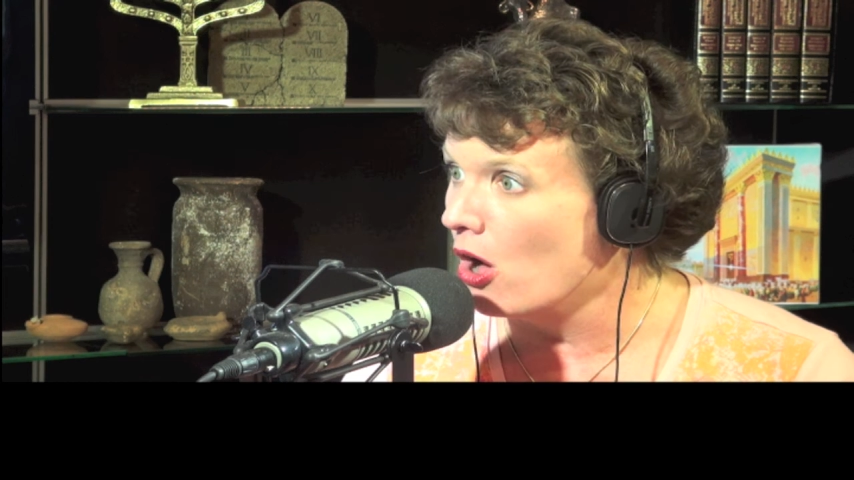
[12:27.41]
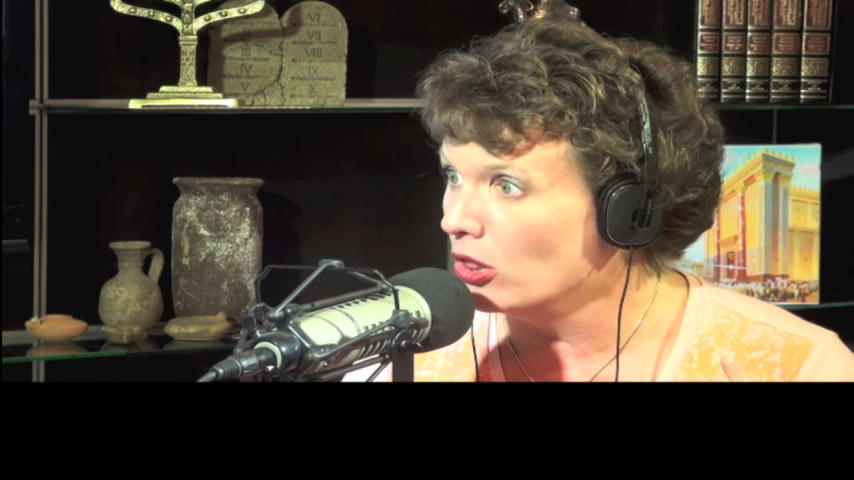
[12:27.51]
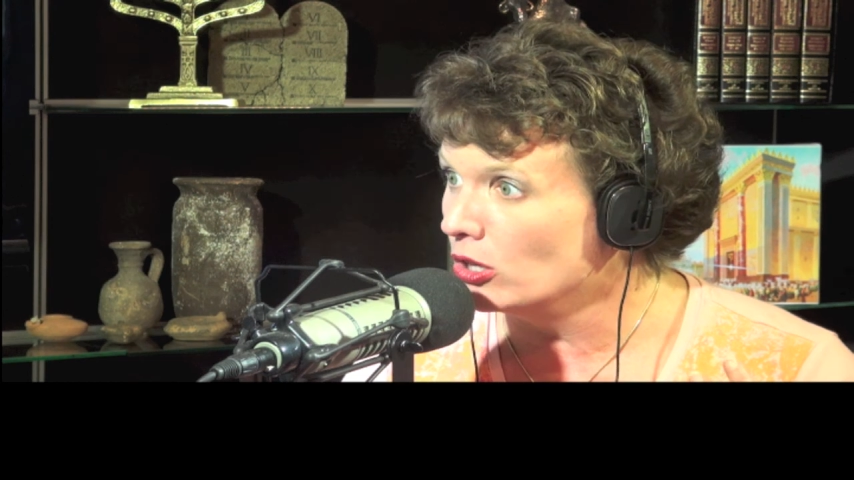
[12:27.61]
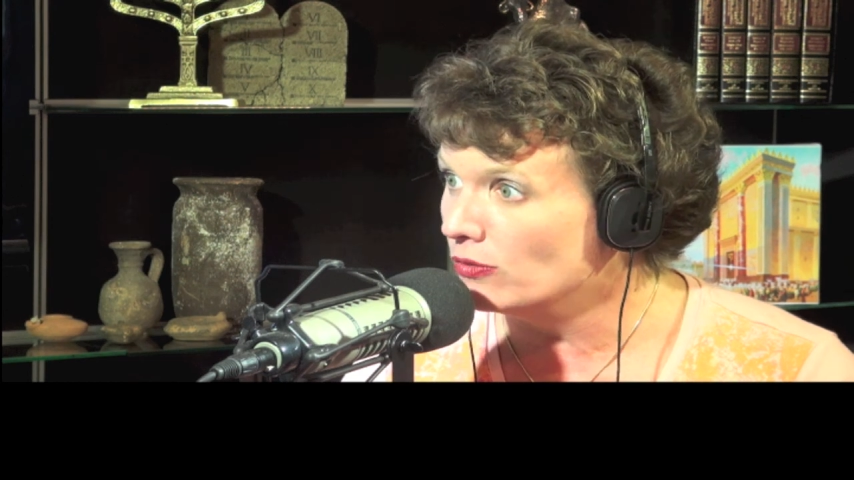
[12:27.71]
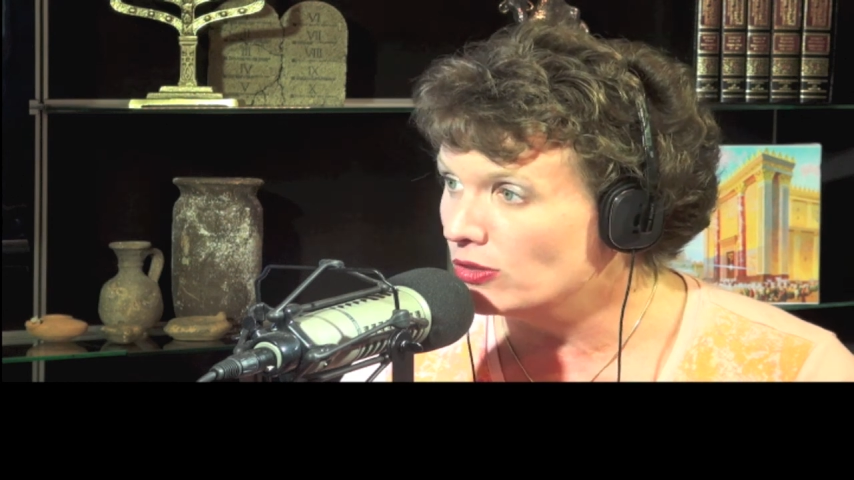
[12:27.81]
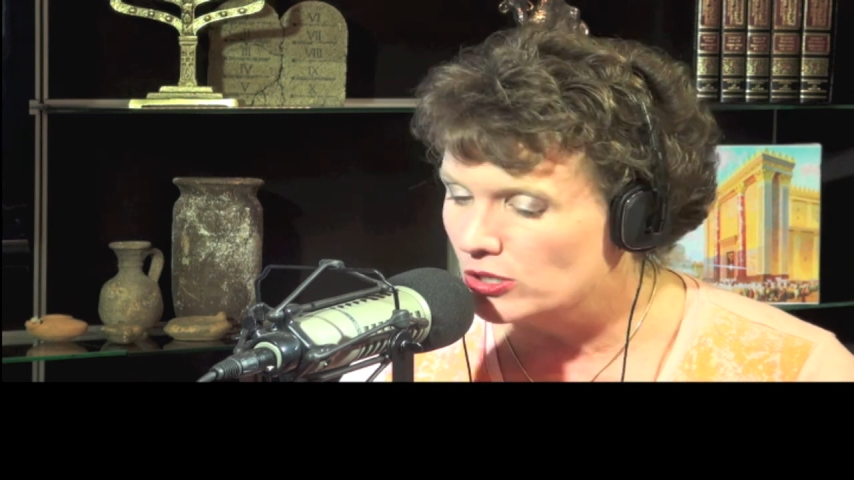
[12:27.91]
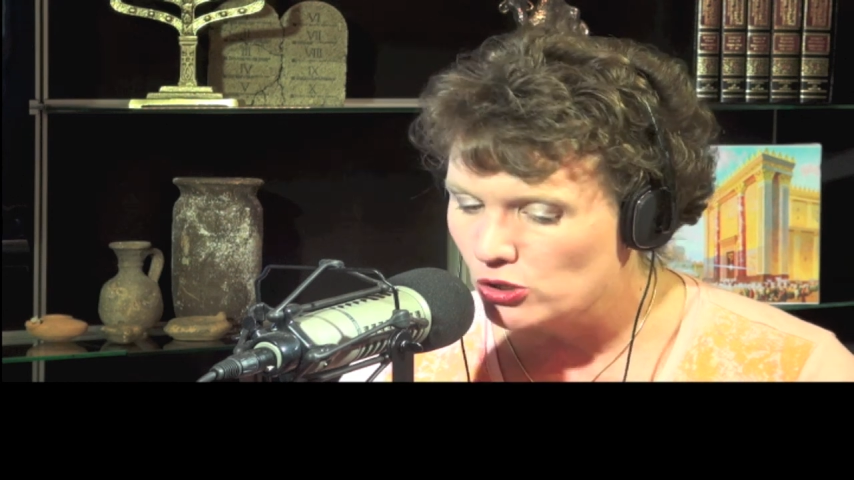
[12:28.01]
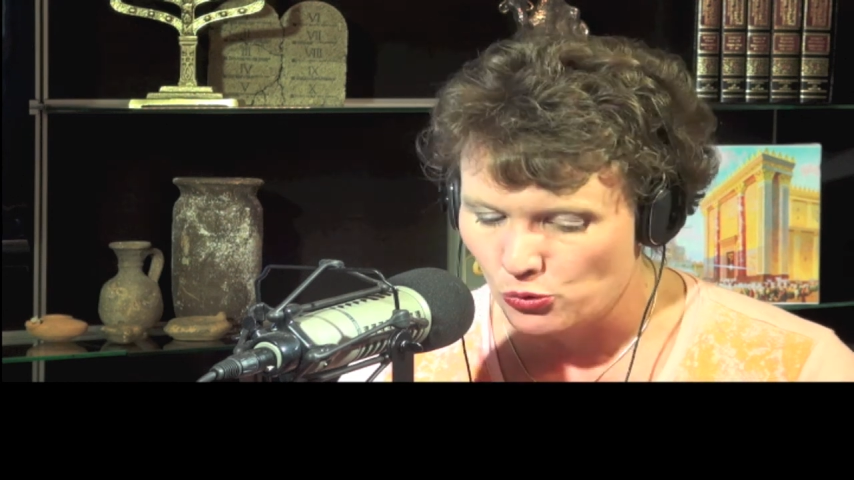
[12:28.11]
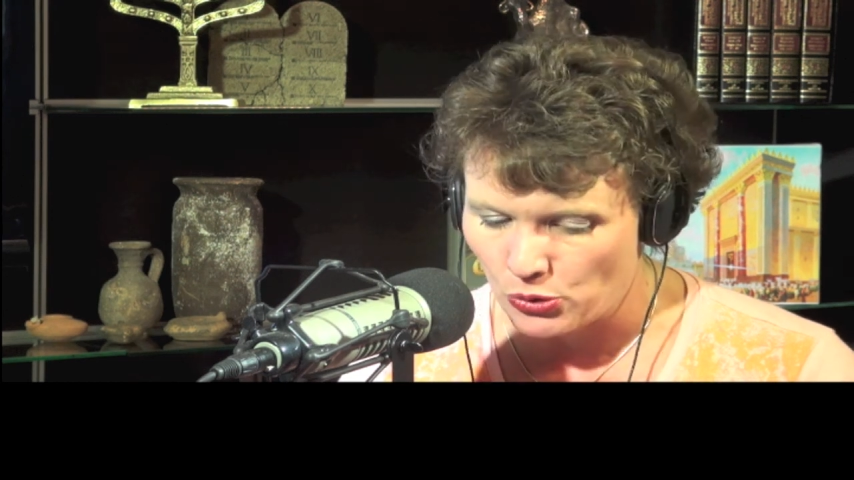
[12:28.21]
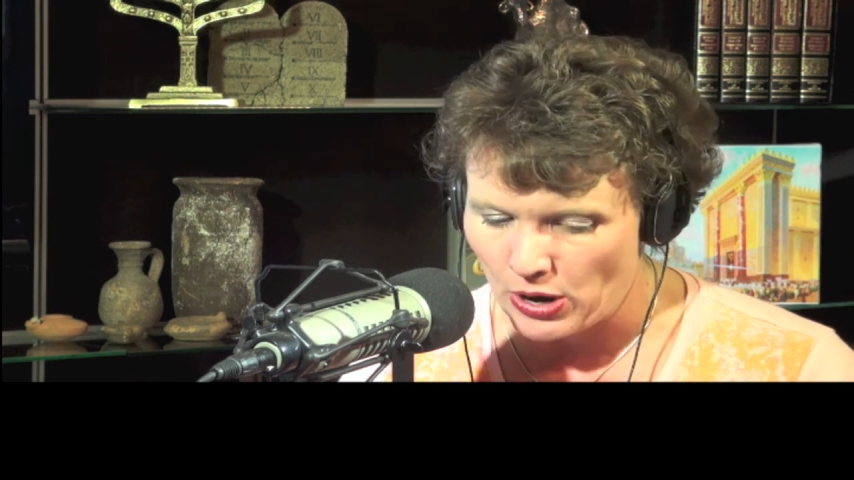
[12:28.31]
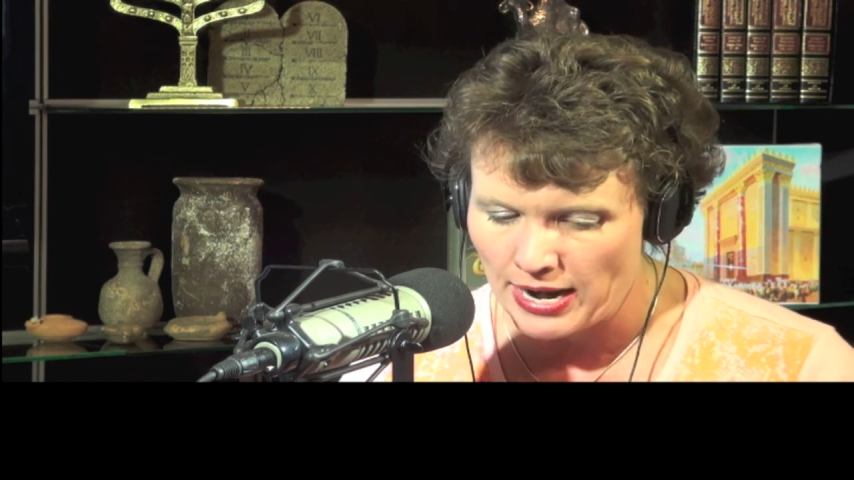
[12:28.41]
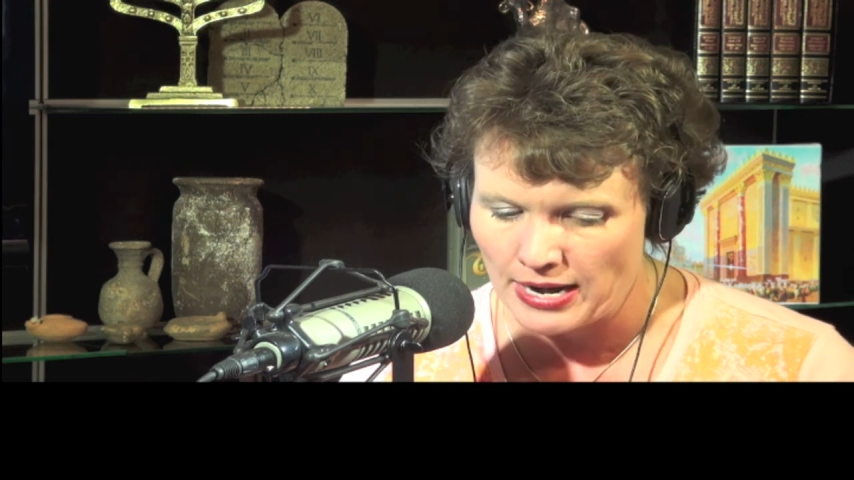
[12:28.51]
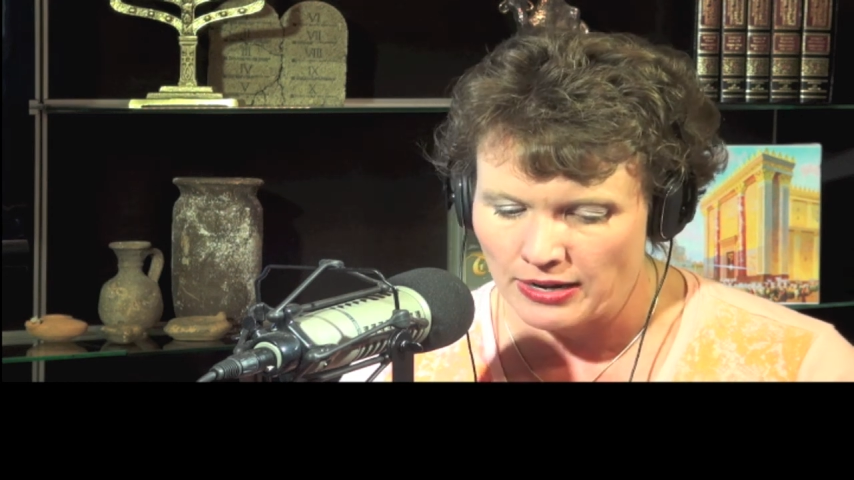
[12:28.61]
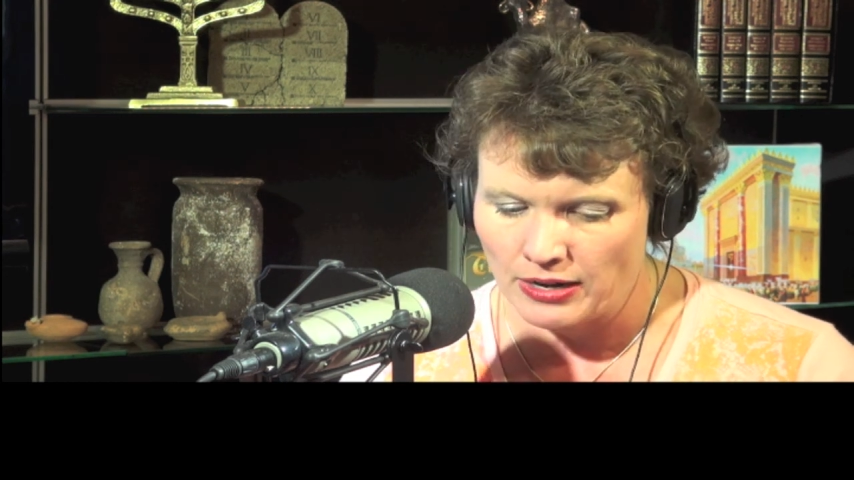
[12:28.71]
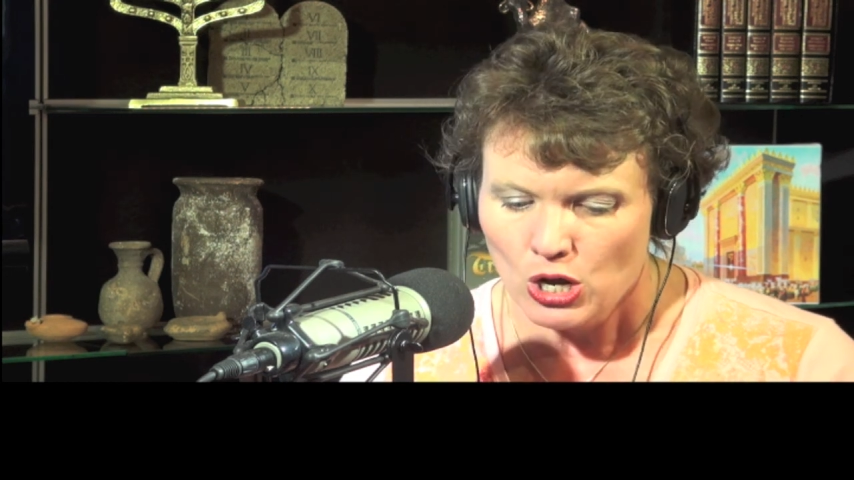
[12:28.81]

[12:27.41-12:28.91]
all of this grain,